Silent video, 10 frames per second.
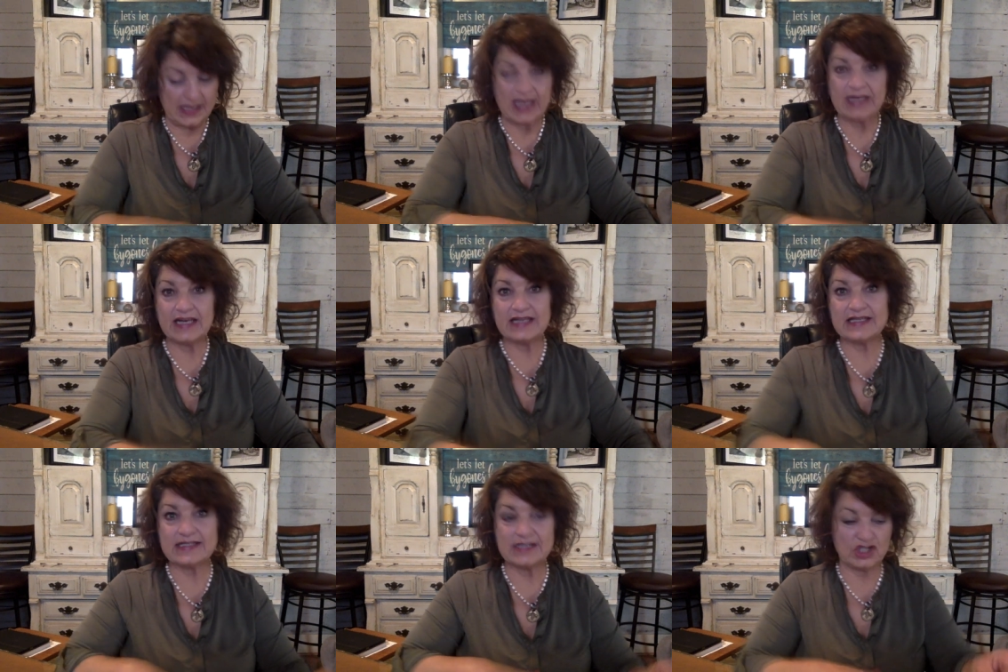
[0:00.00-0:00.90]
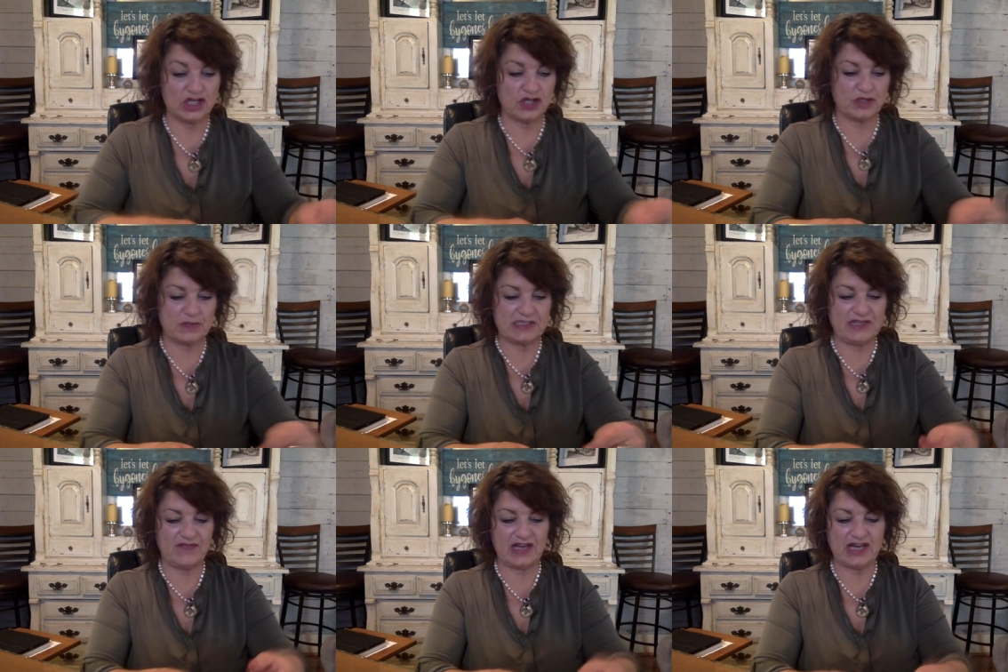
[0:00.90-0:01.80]
And none of this is gender
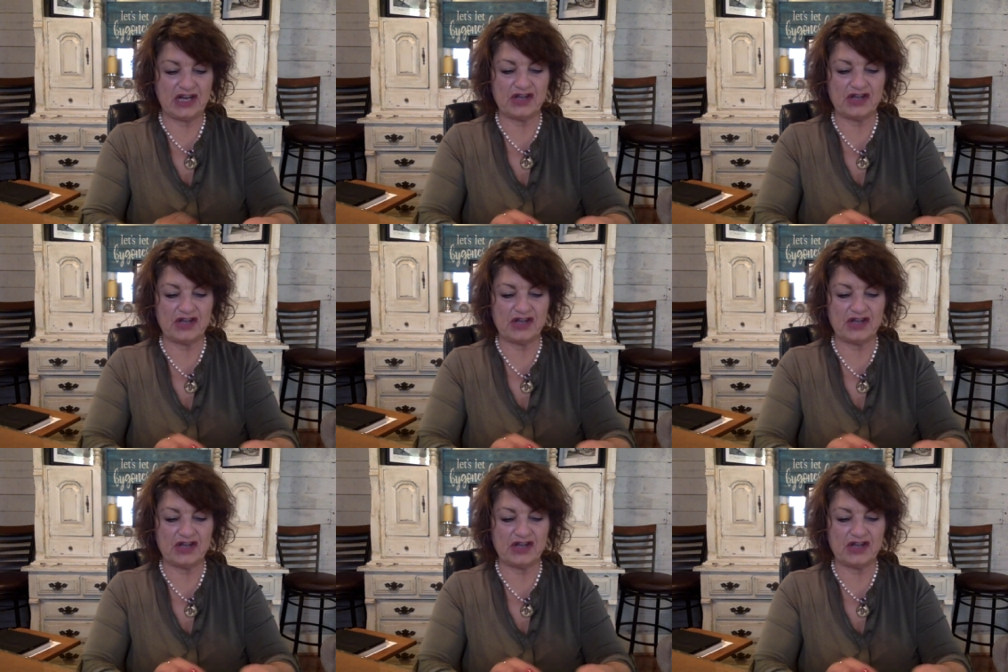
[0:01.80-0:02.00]
specific. I know